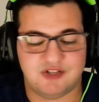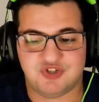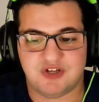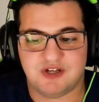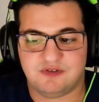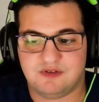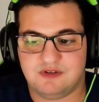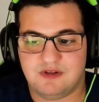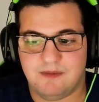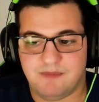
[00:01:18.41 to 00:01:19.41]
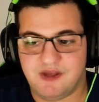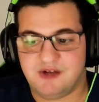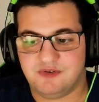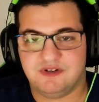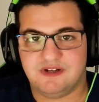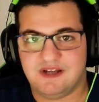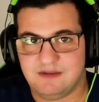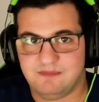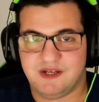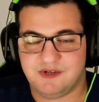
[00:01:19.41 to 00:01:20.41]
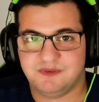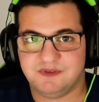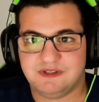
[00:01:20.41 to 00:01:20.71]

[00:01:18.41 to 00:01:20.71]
channel better and better.